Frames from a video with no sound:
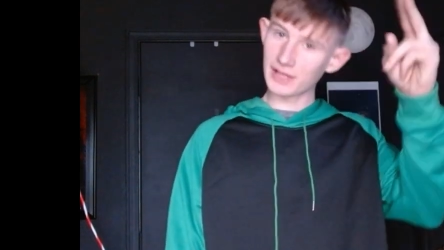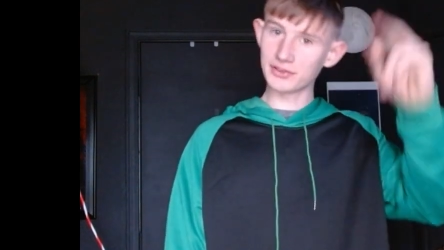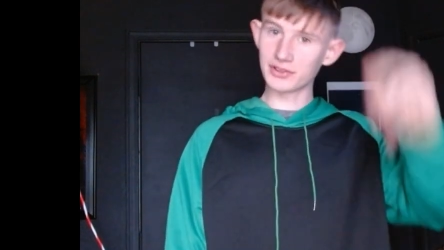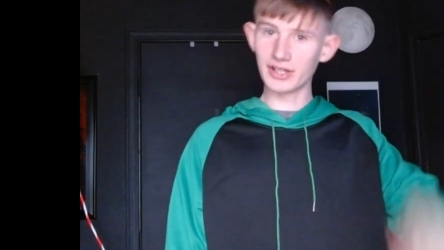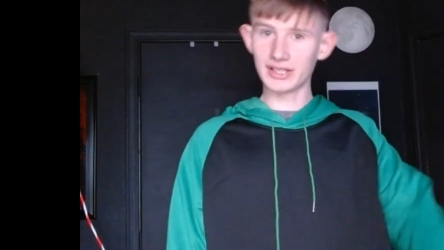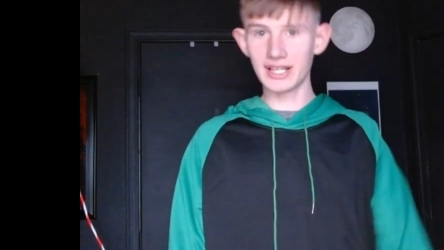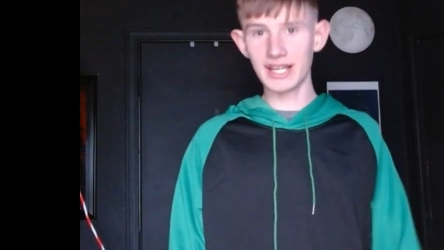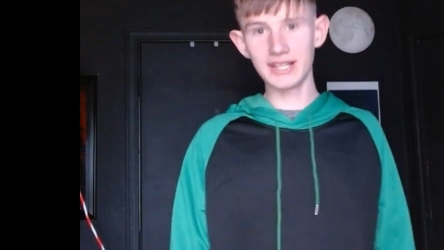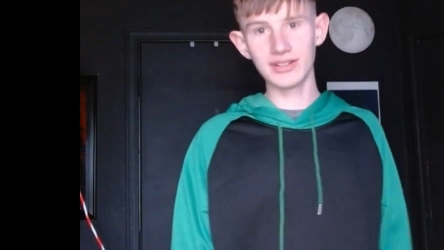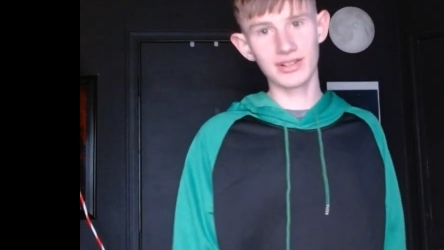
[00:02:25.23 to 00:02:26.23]
a great
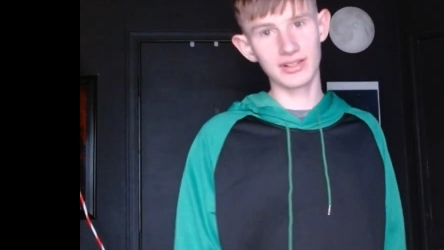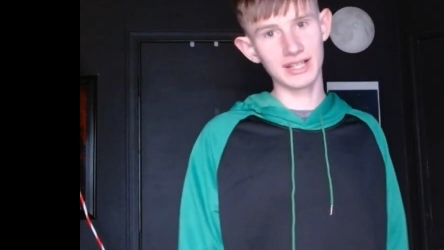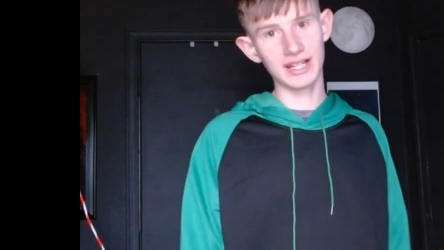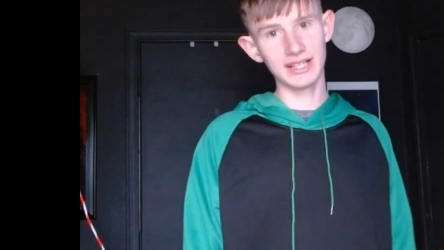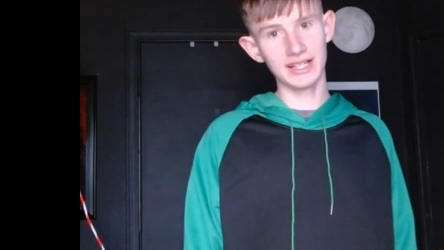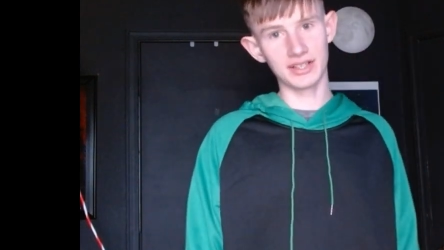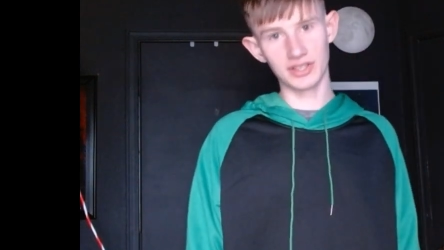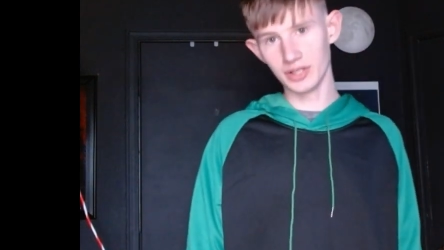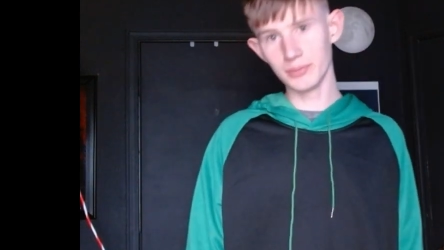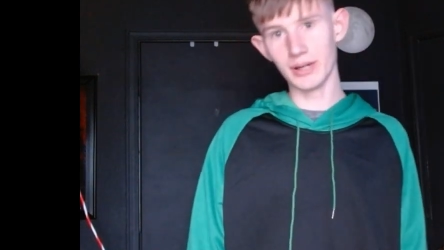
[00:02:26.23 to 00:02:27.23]
day or night, and
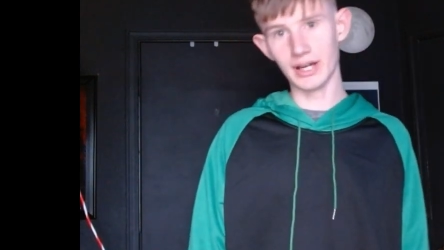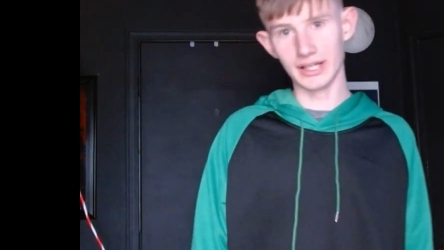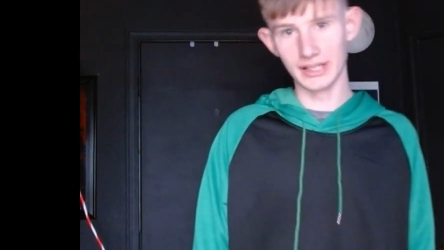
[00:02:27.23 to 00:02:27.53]
goodbye.